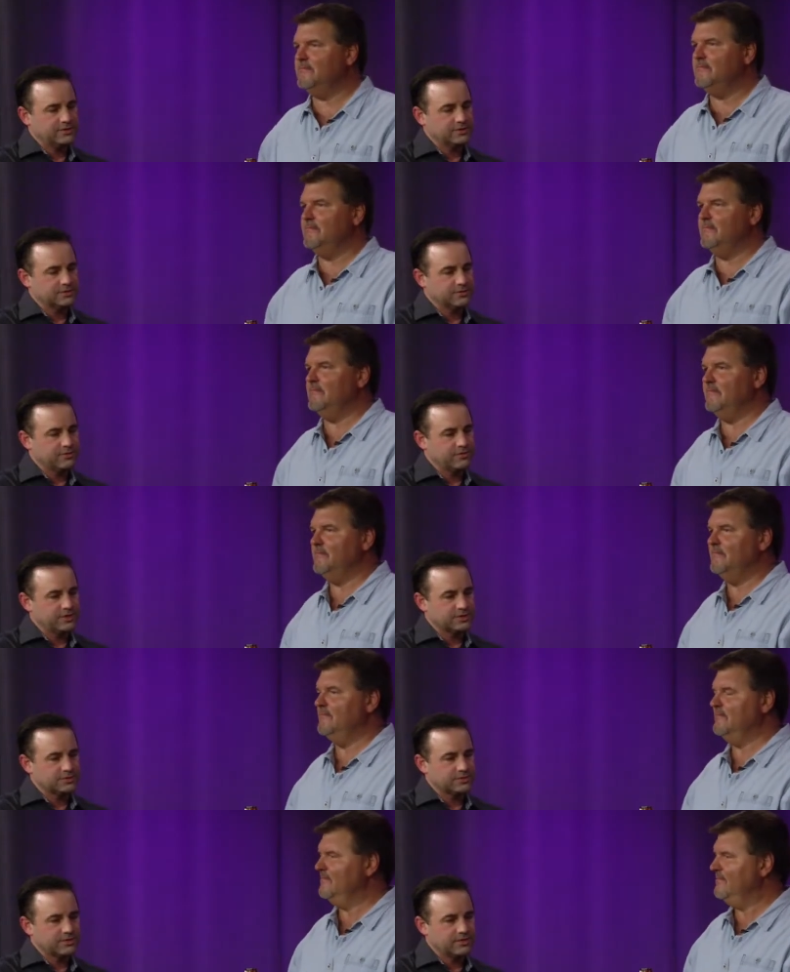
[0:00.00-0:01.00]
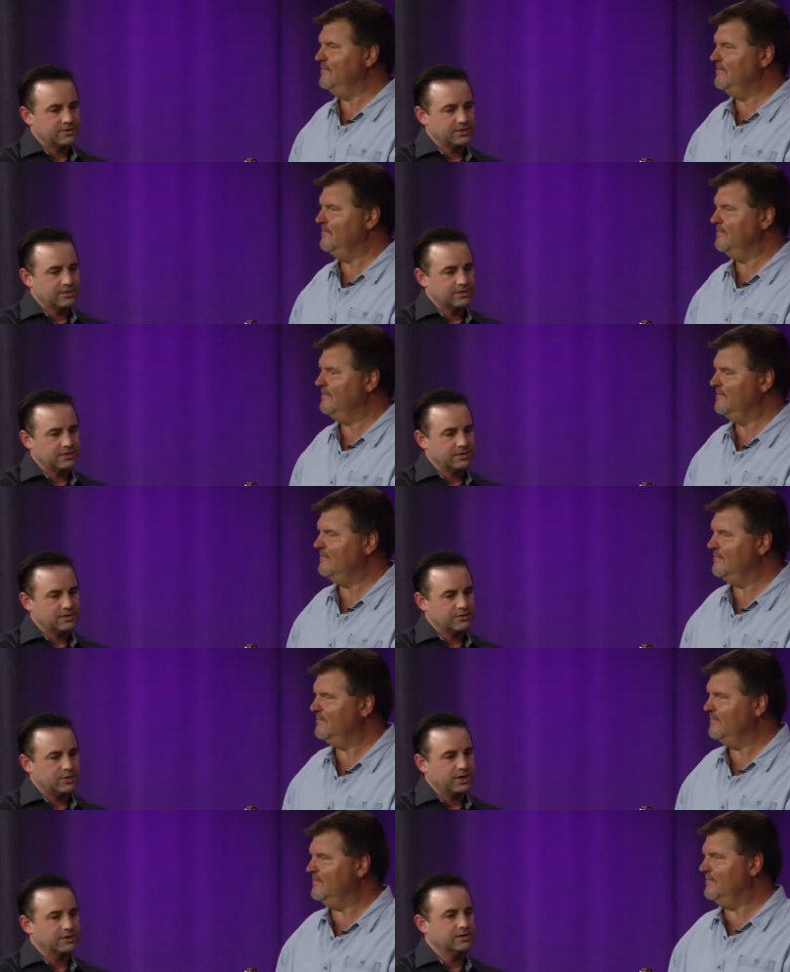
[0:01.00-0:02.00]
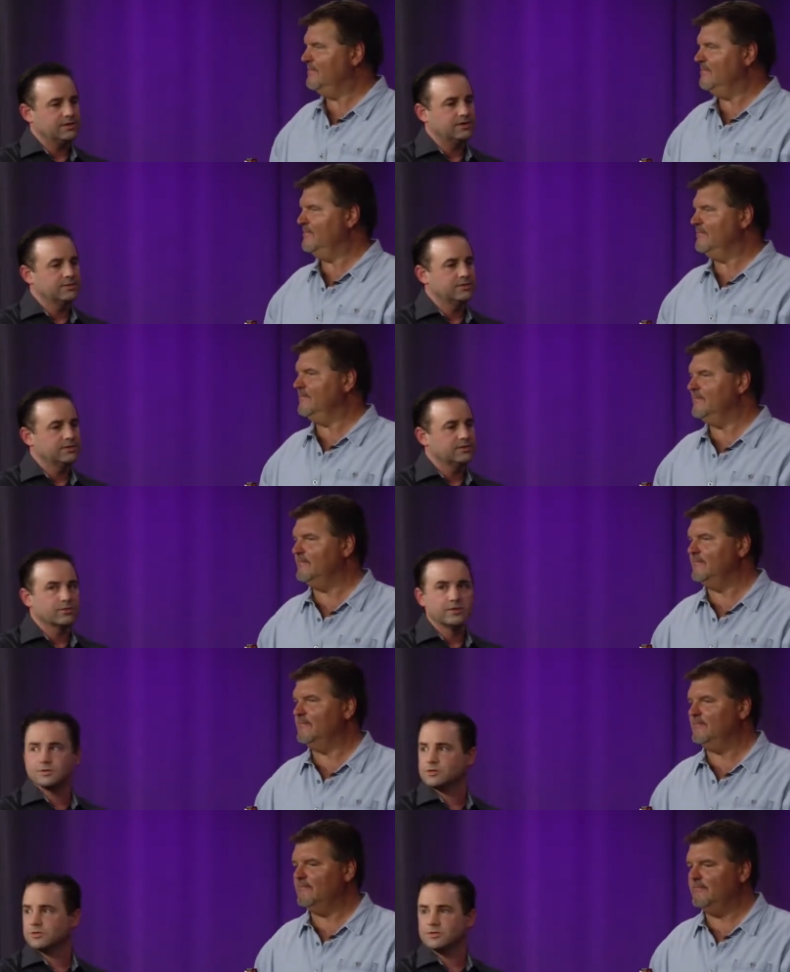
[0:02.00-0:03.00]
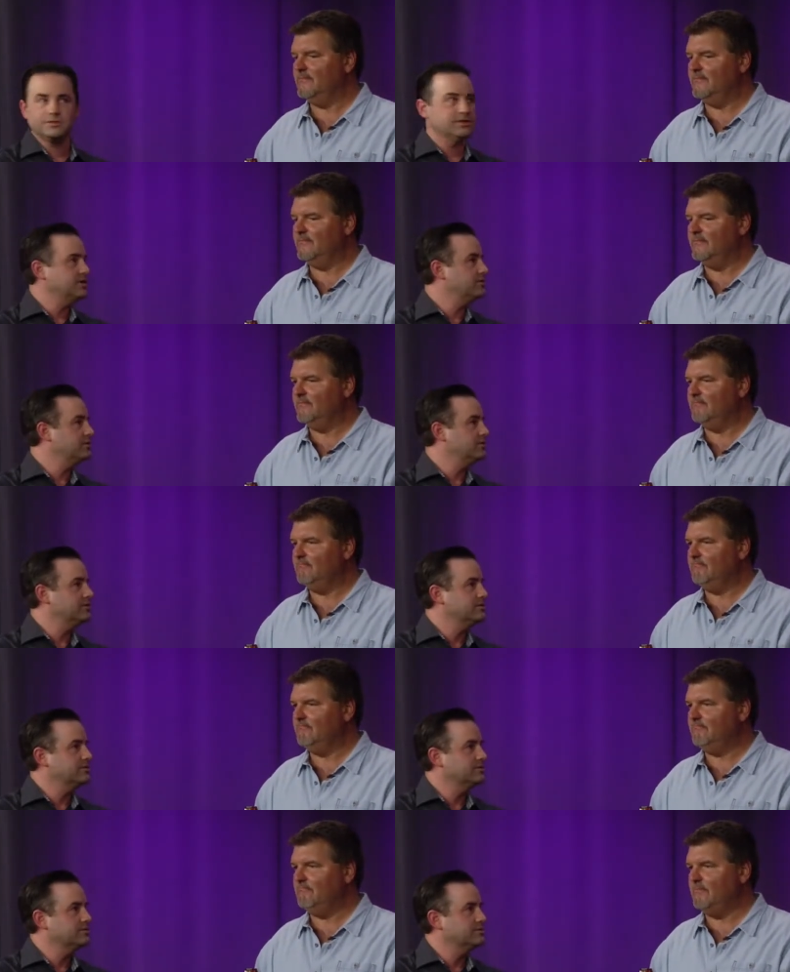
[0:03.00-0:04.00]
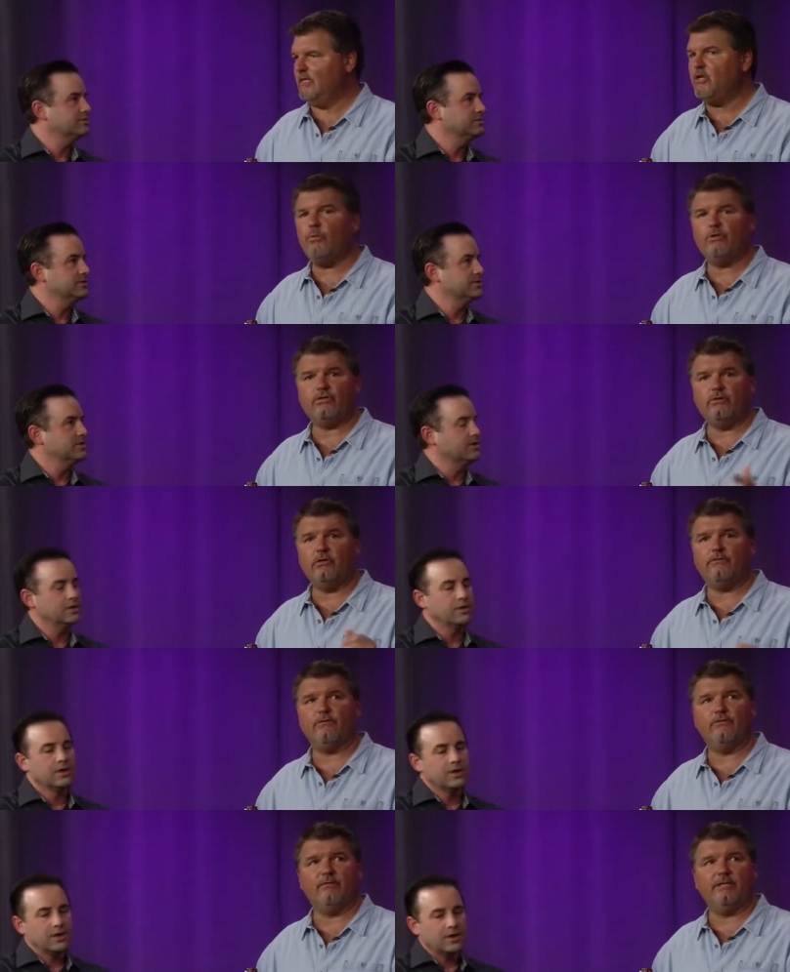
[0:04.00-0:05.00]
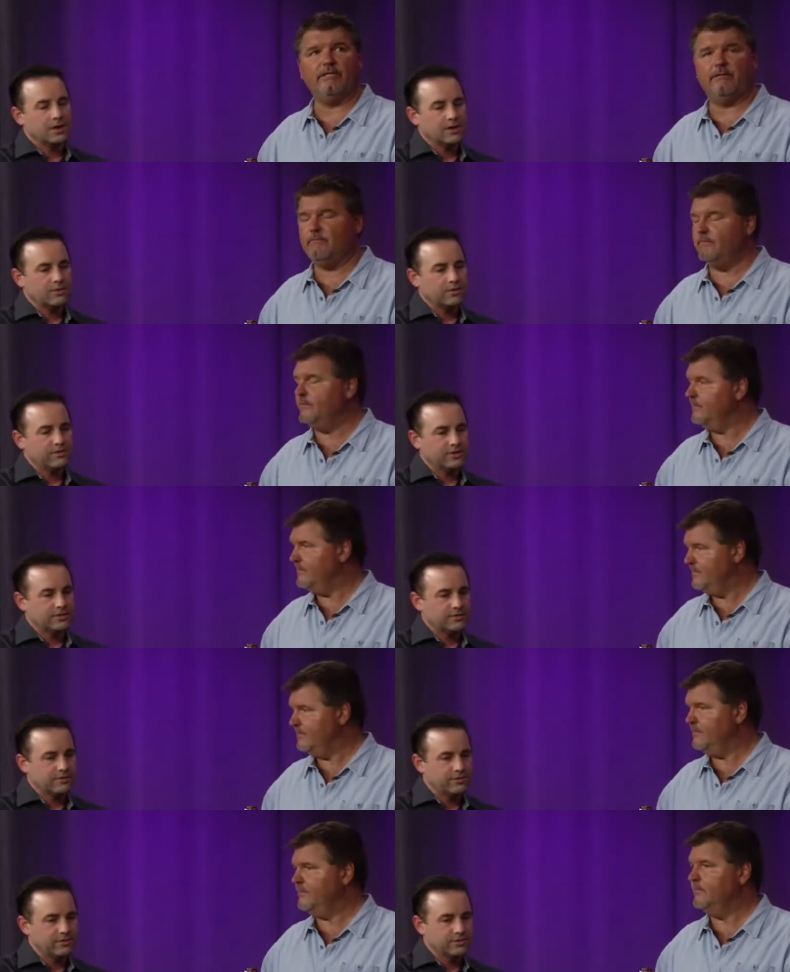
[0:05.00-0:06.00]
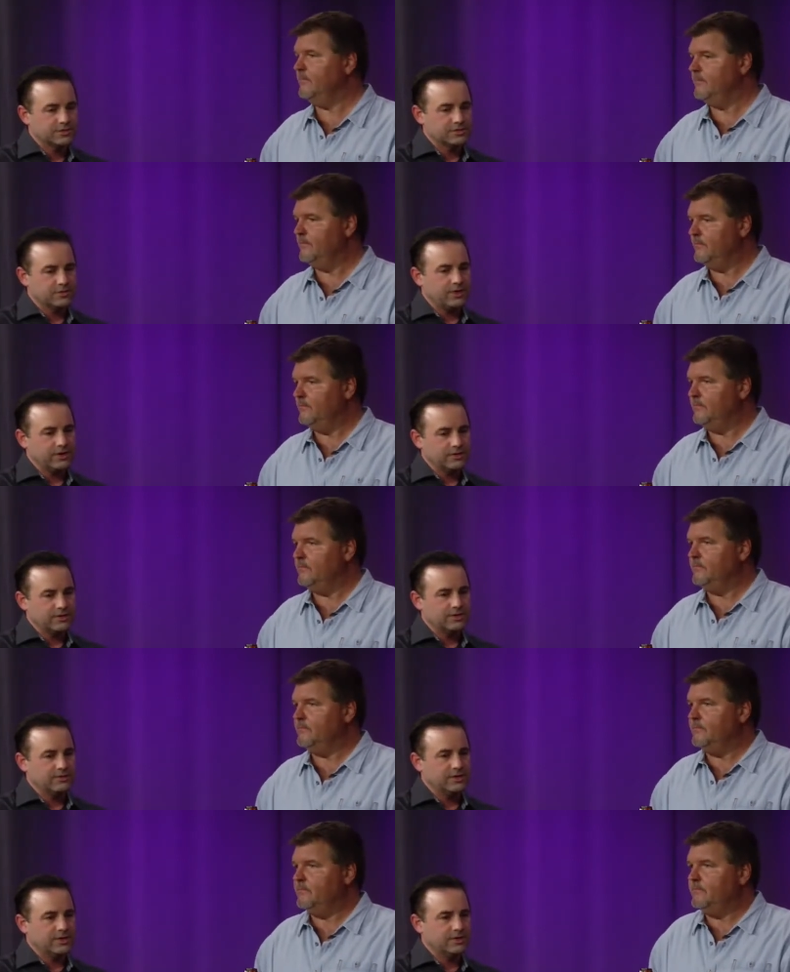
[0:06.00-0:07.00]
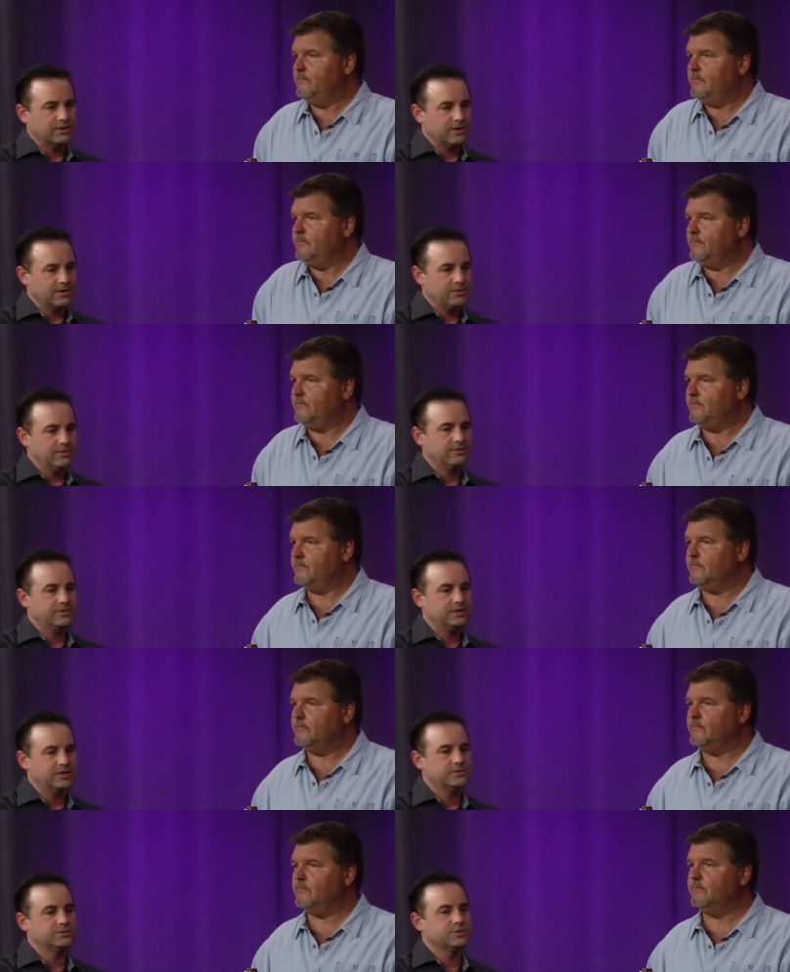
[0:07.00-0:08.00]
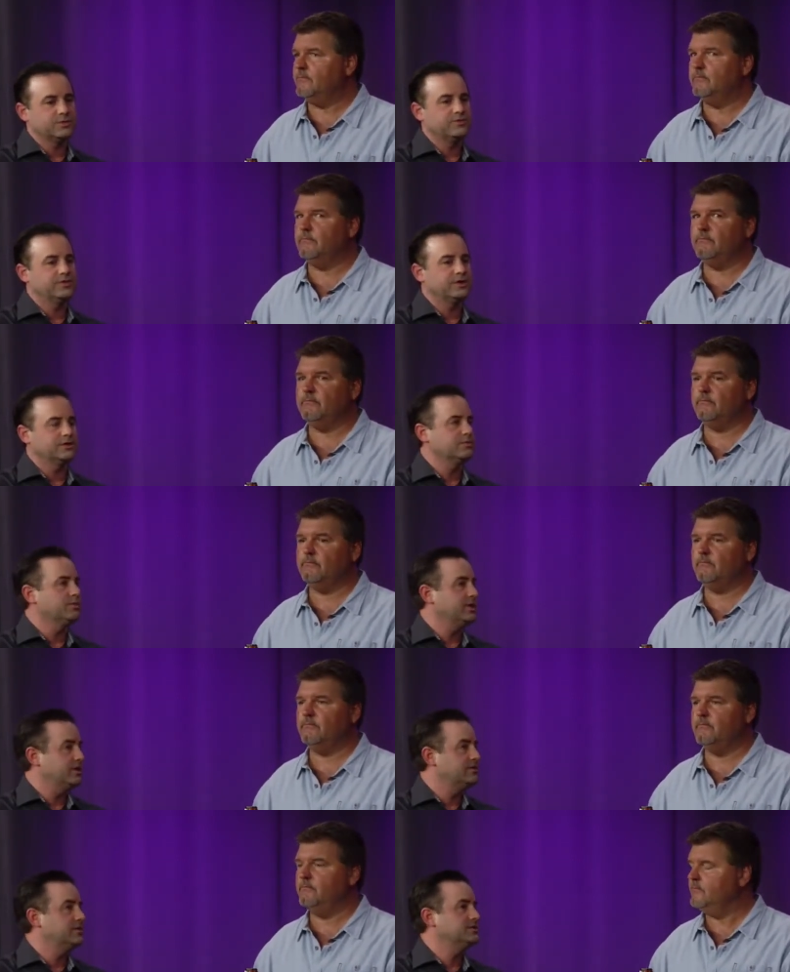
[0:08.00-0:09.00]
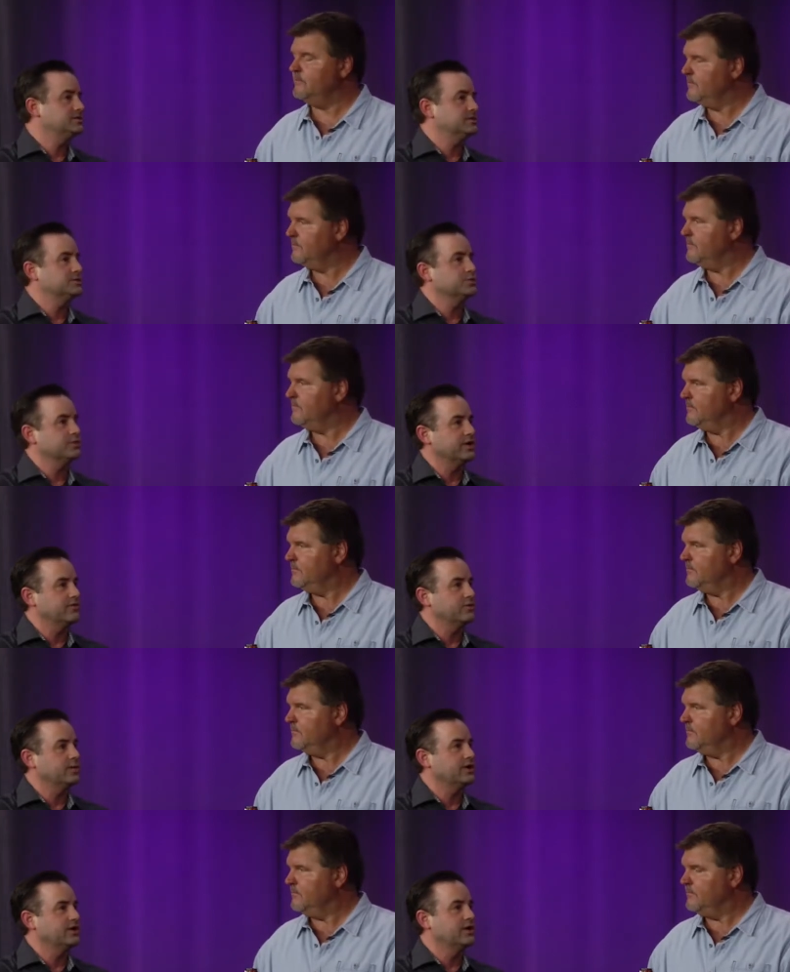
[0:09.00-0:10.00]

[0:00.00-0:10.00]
Speaker 1: some events with the uh, wine club. Are we short on time? I don't know.
Speaker 2: No, we're still good for a few minutes.
Speaker 1: Uh, we've had a few events at the wine club, and a couple of the times what we've done are blind tastings where everybody,